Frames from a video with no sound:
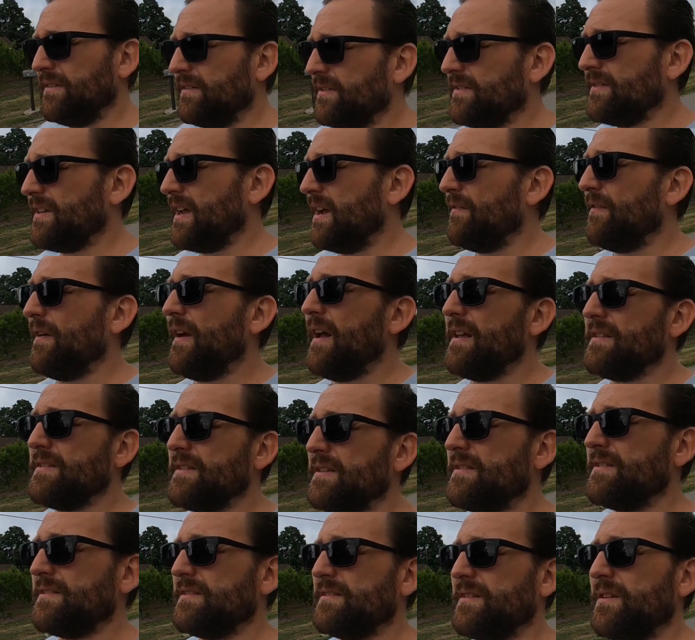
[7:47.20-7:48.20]
Ceph has
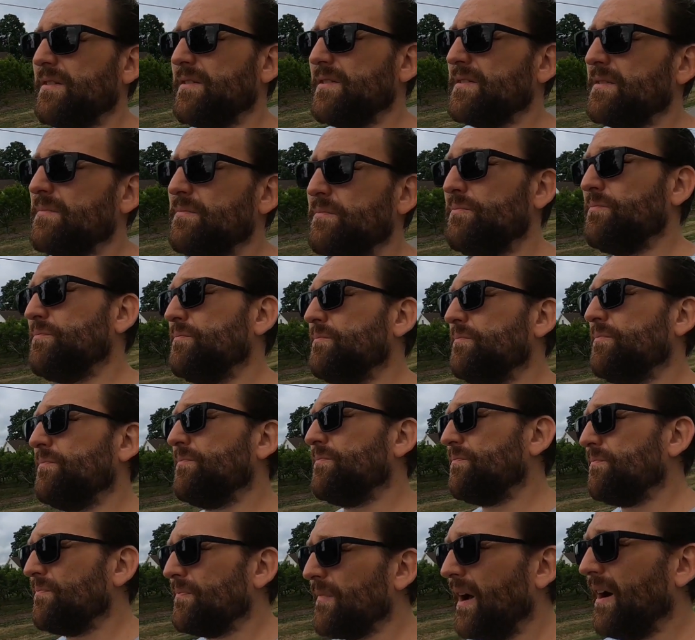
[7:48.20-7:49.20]
a
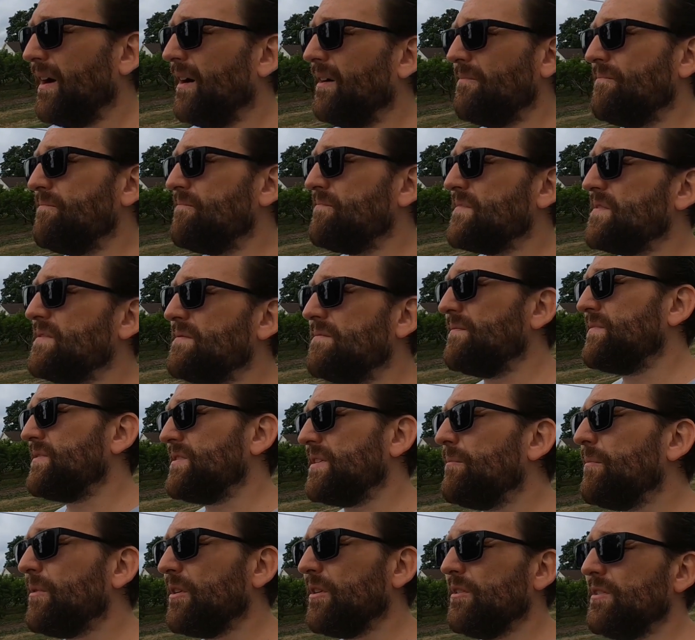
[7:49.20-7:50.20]

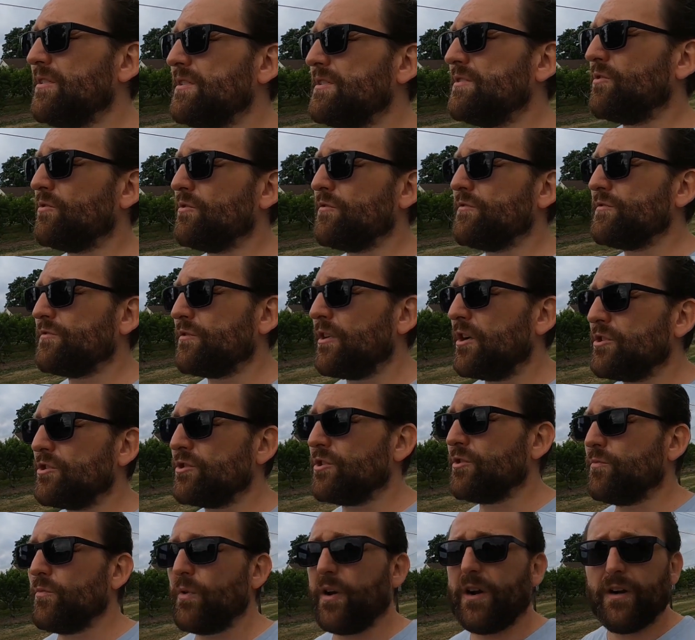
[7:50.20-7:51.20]
similar sort of
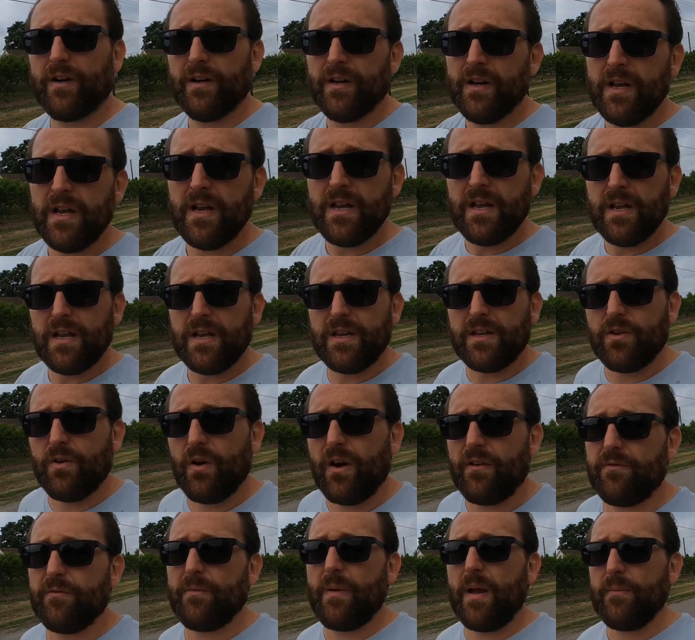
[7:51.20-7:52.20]
structure, where you
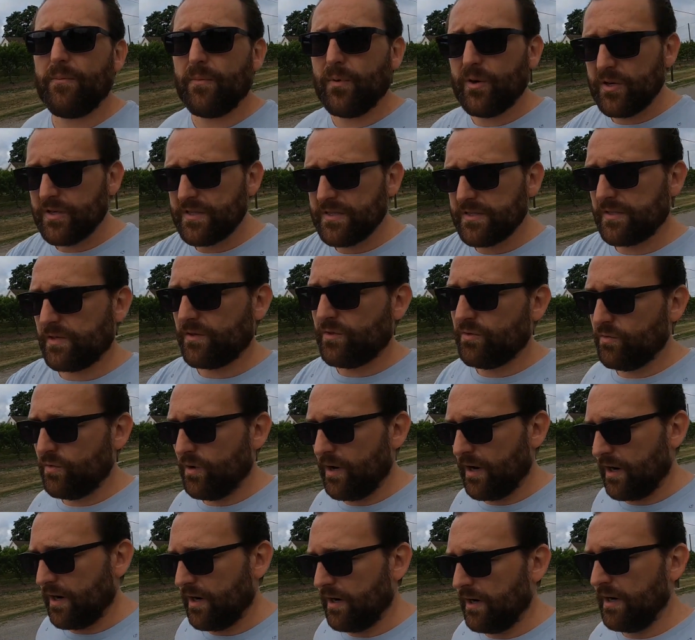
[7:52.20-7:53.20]
have members who
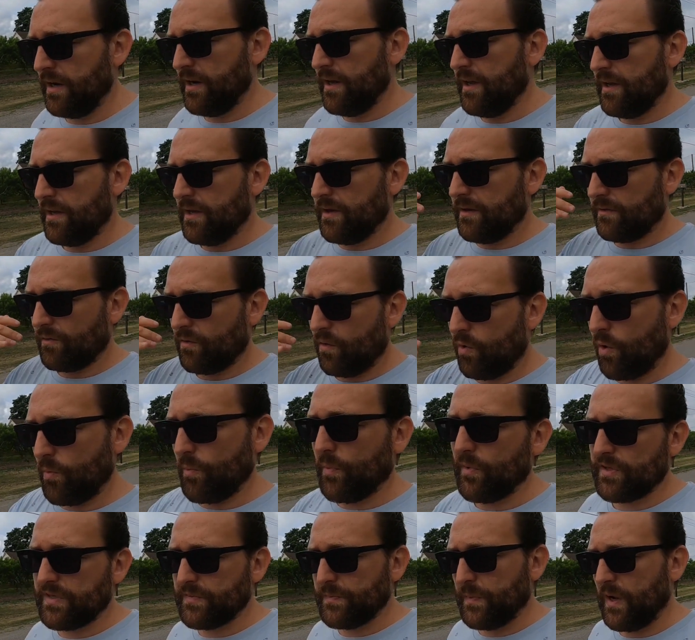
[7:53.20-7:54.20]
are
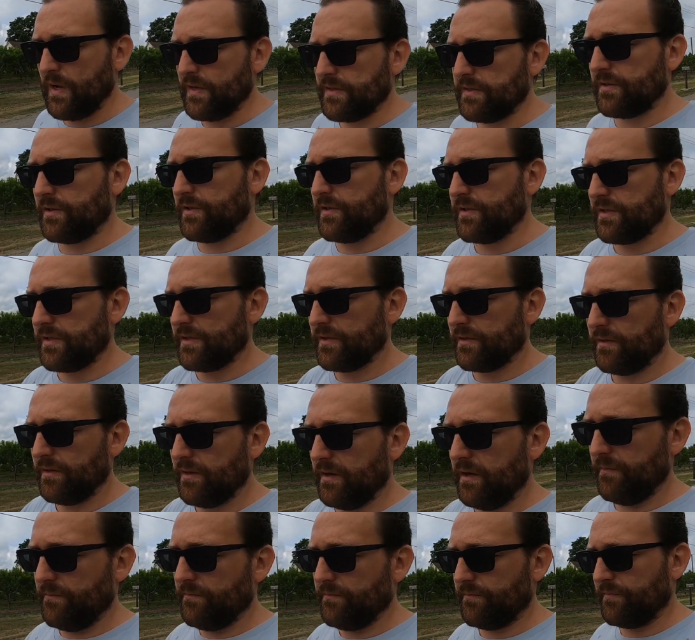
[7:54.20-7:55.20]
corporate sponsors.
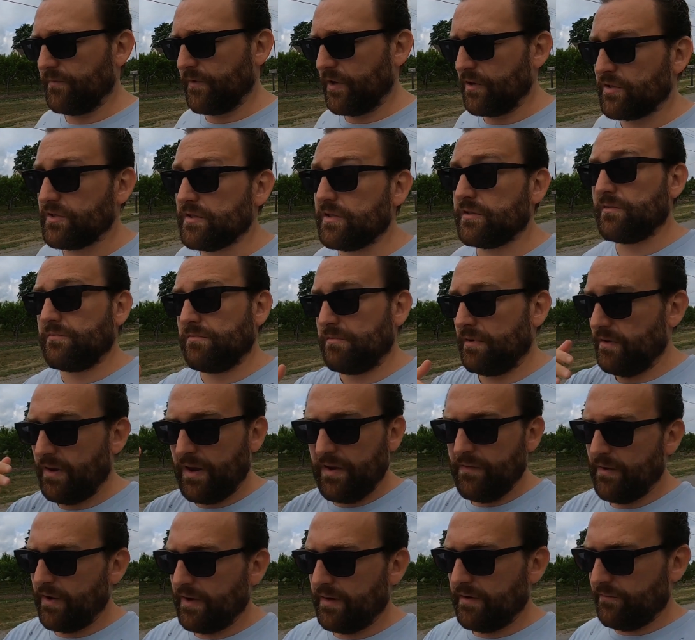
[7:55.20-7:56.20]
There's
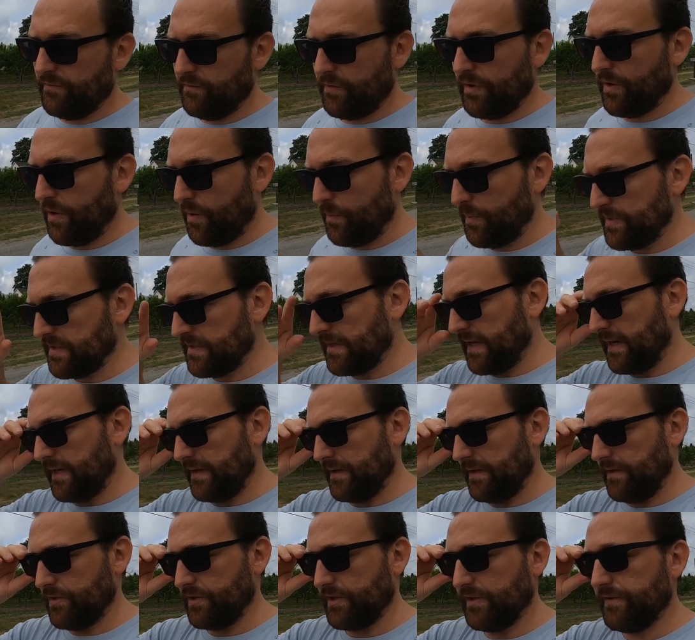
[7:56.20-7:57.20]
even with OpenStack,
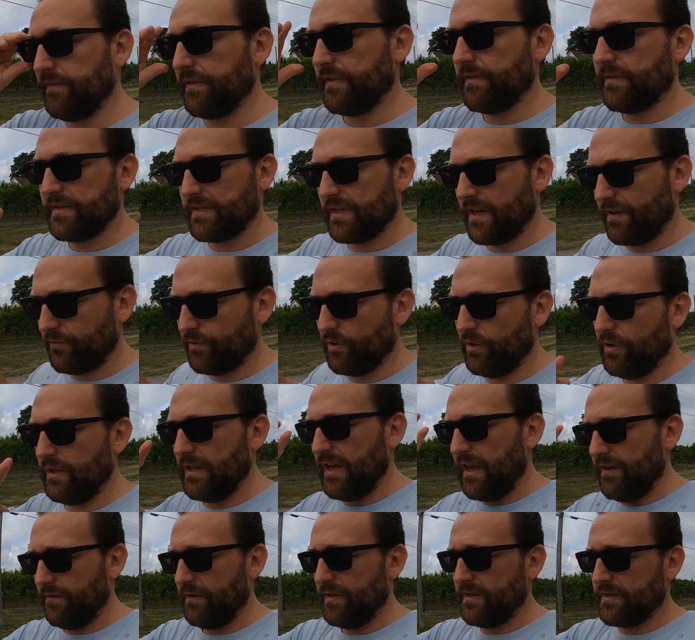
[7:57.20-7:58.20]
there's even several
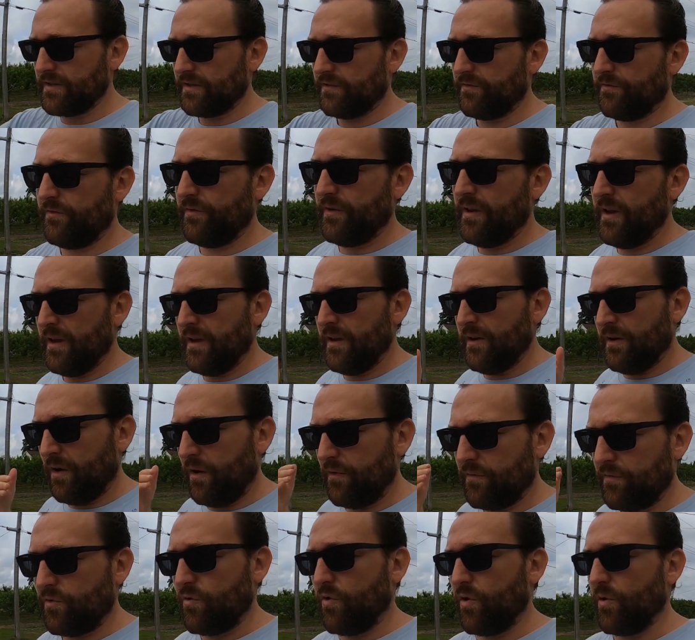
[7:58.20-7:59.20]
levels of
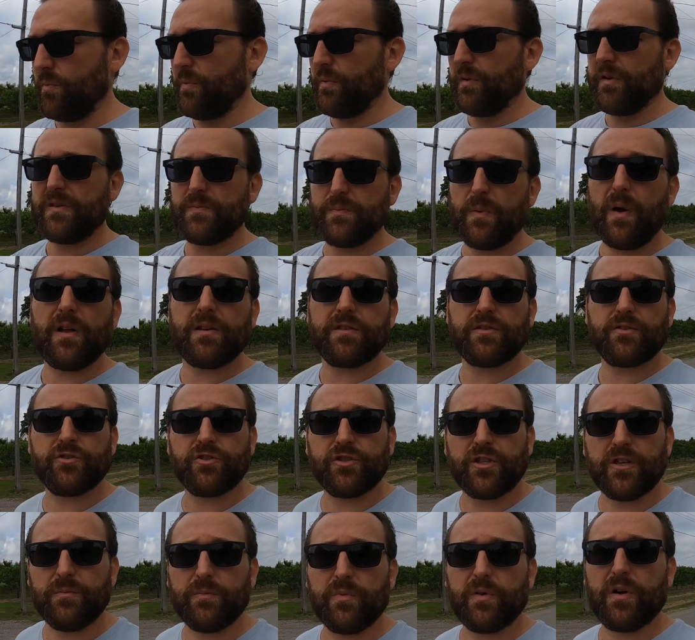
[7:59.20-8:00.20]
corporate
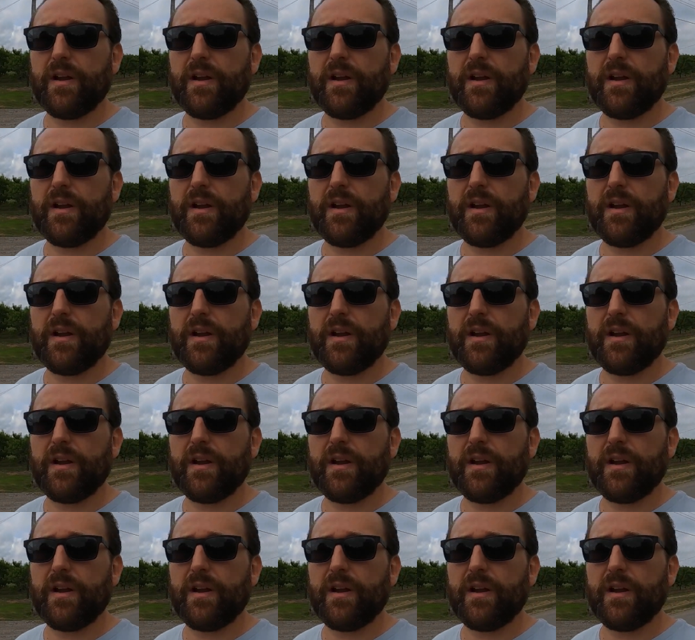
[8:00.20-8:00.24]
sponsorship,